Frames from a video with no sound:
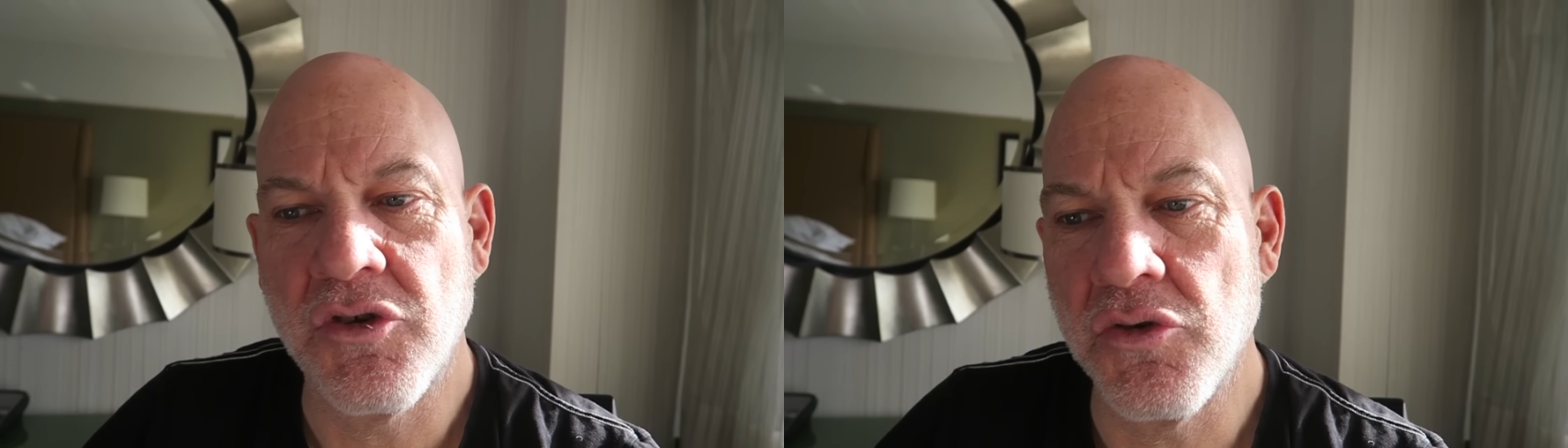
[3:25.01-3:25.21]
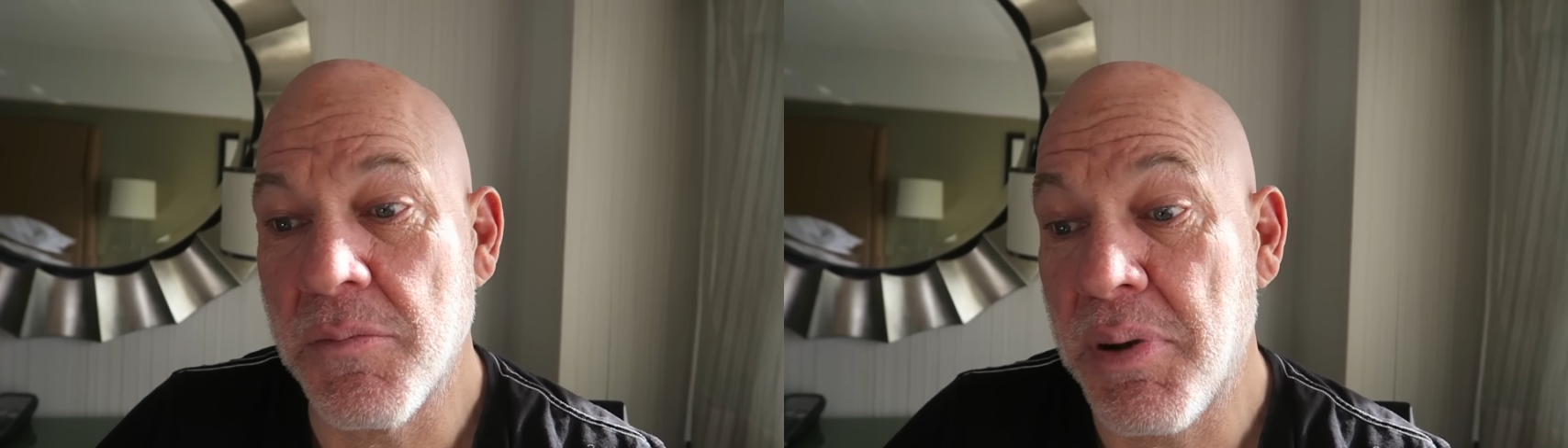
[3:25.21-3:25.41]

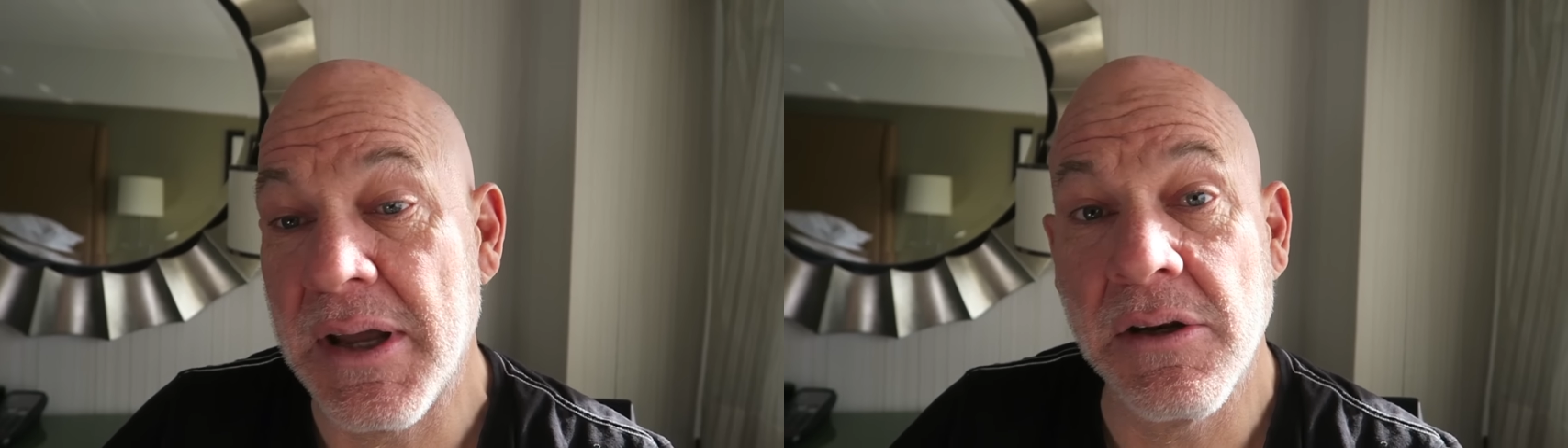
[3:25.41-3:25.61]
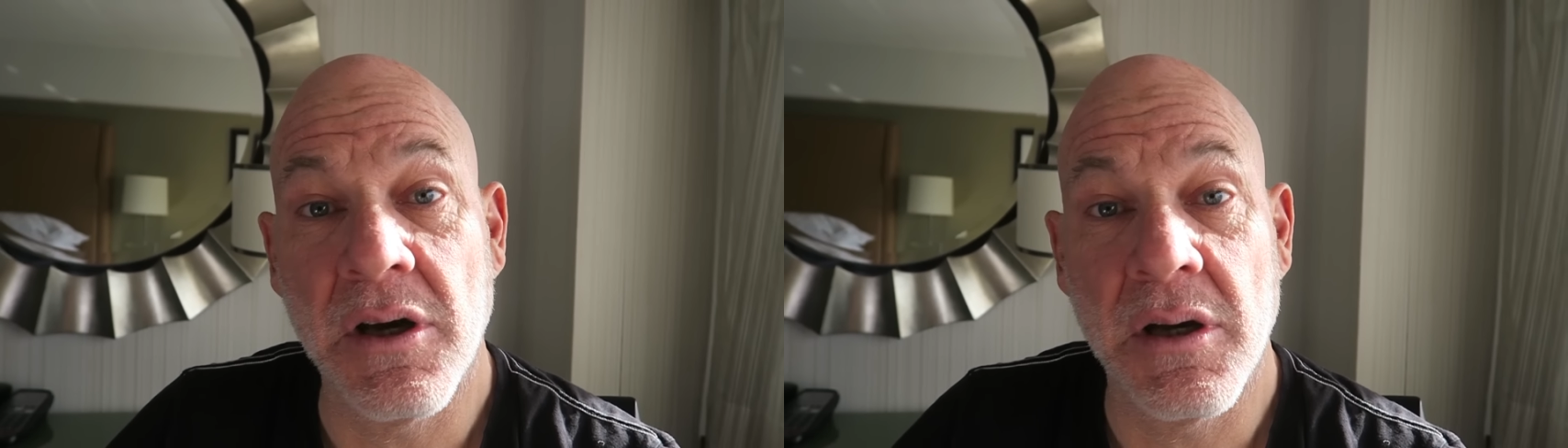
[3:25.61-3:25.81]
to
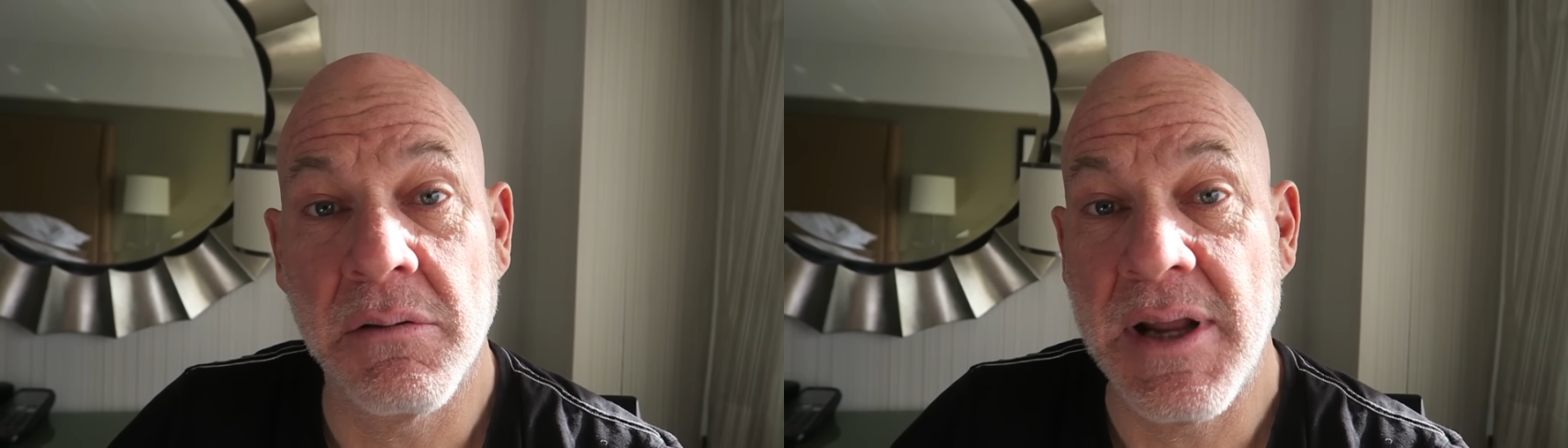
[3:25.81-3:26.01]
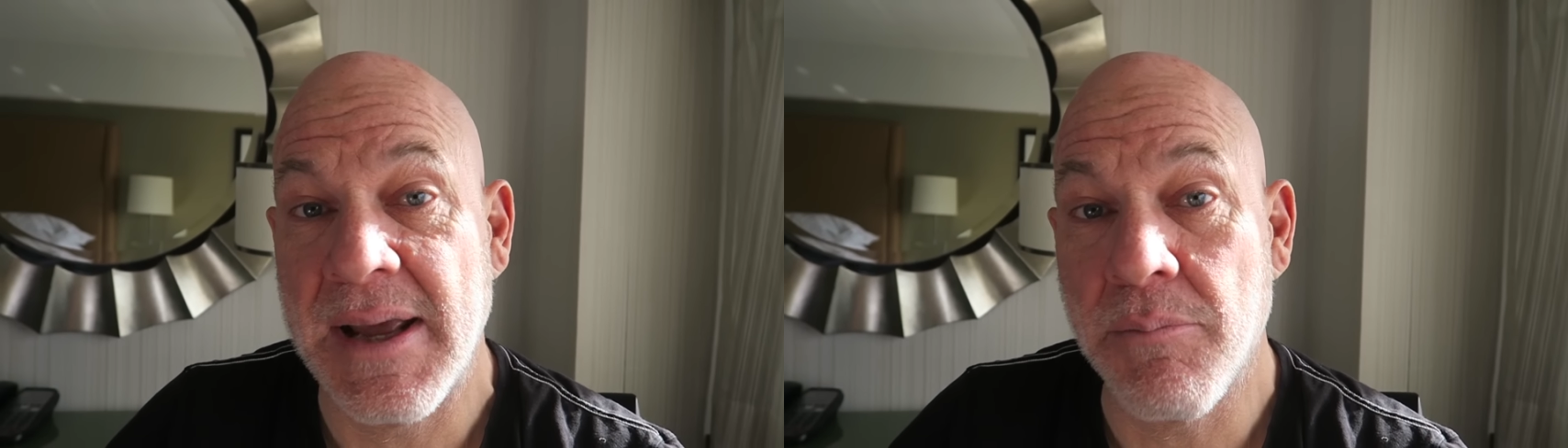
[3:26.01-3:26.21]
depend
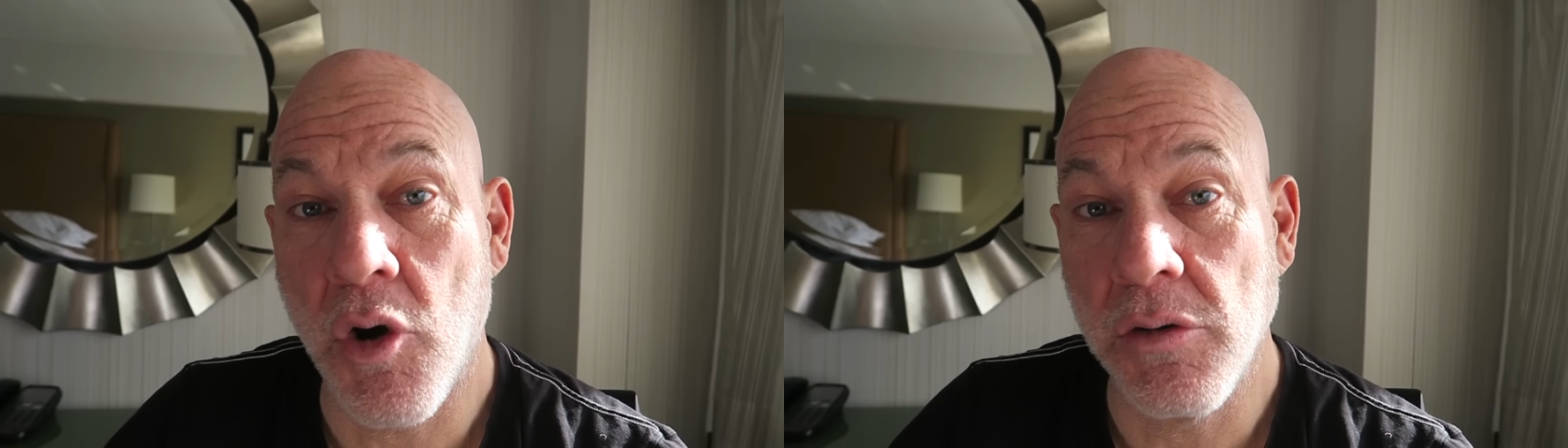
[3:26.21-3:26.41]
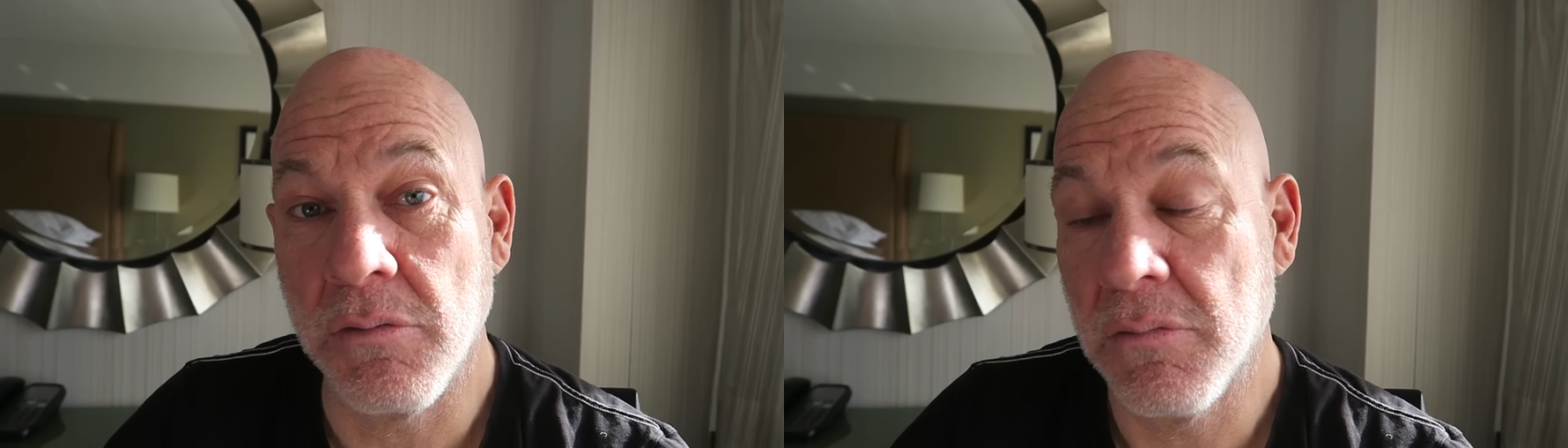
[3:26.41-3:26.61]
on Dan
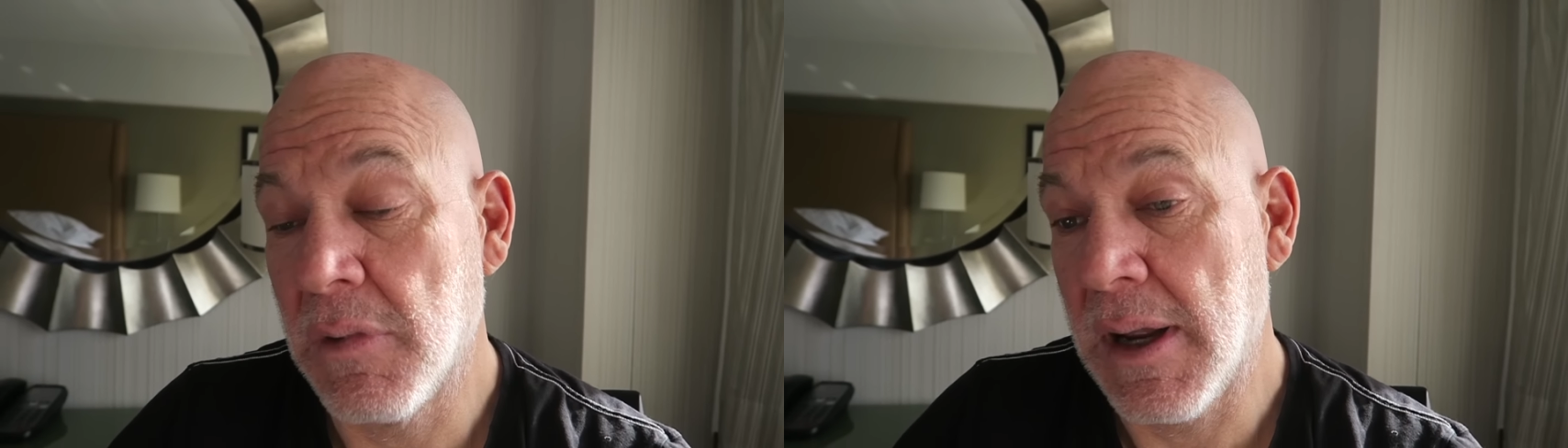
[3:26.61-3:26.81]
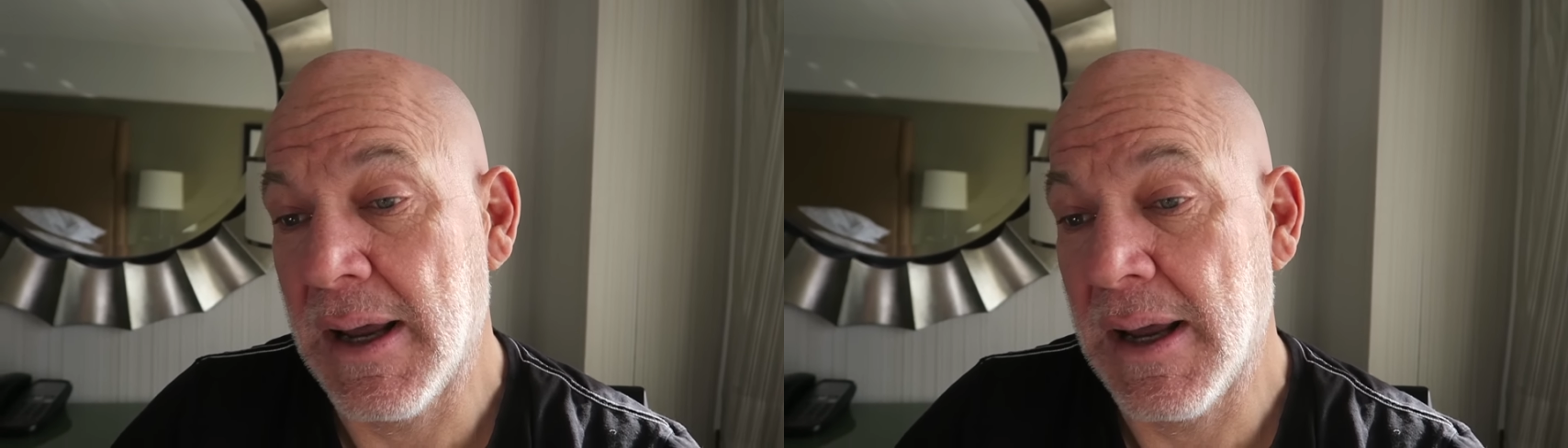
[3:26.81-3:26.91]
Martin